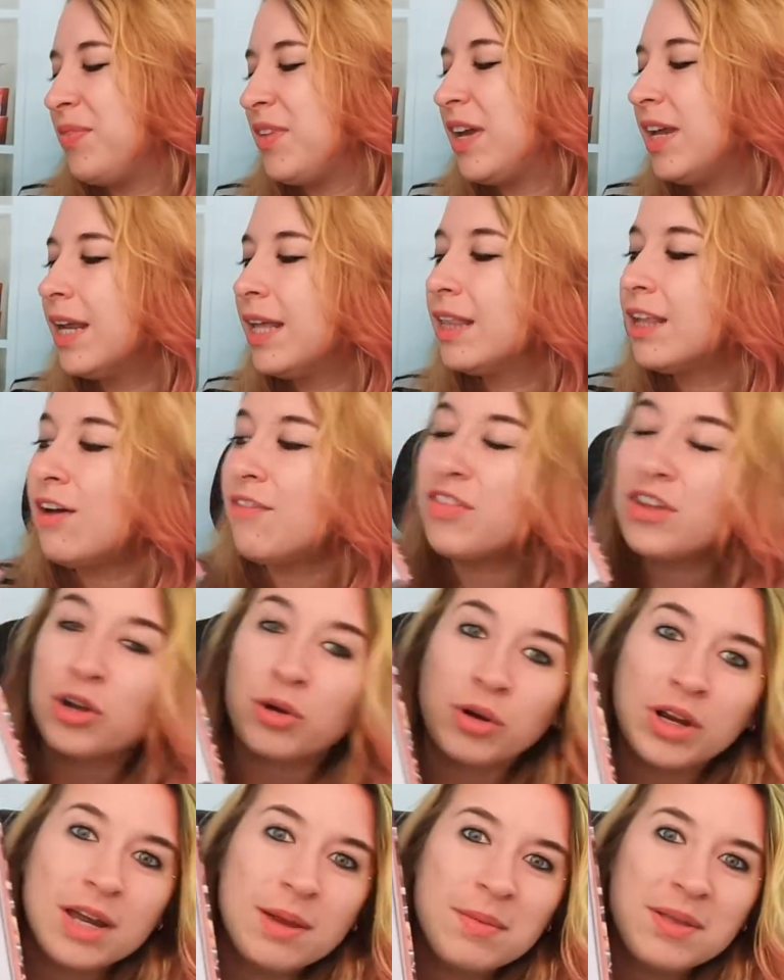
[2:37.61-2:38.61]
And I love the
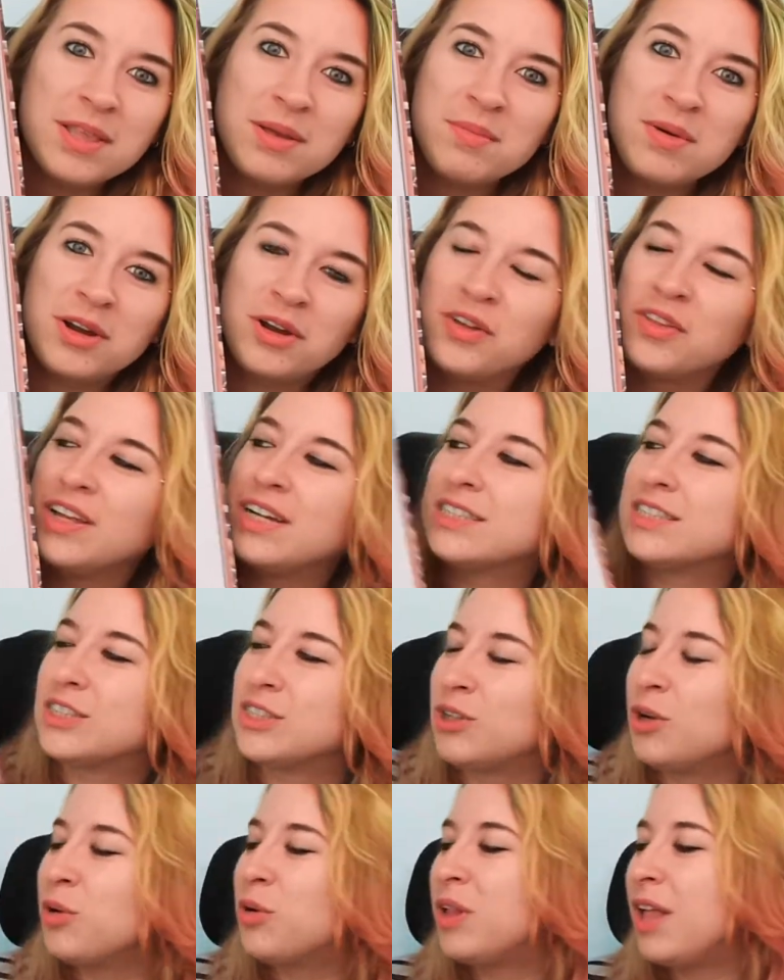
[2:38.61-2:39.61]
cream in the middle. That's
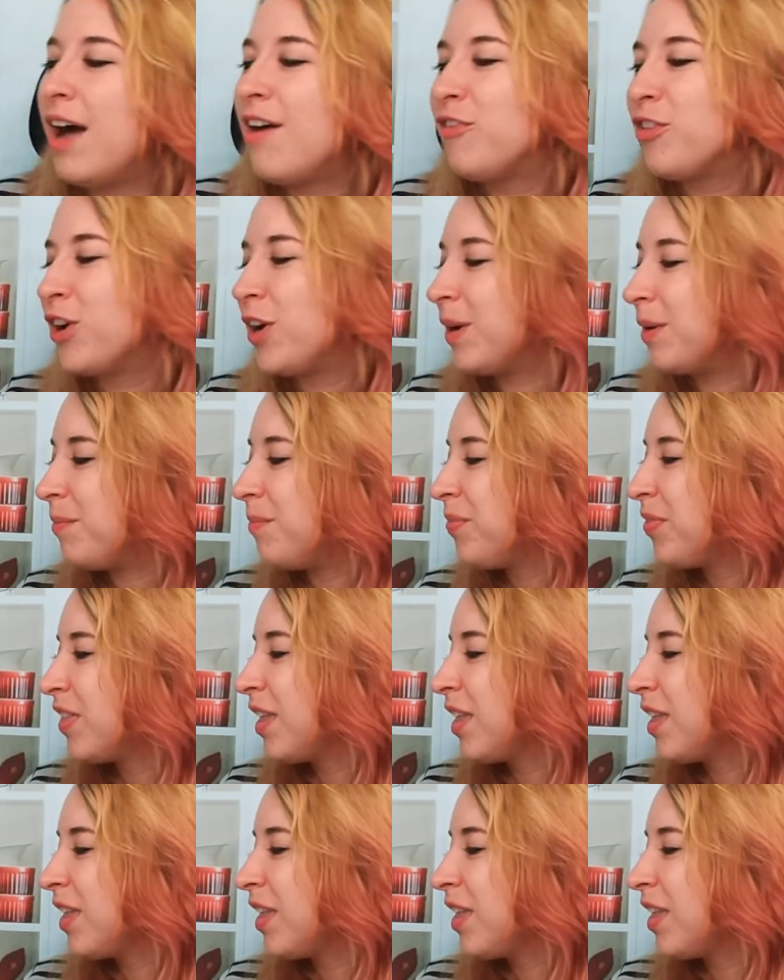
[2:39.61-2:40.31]
so clever.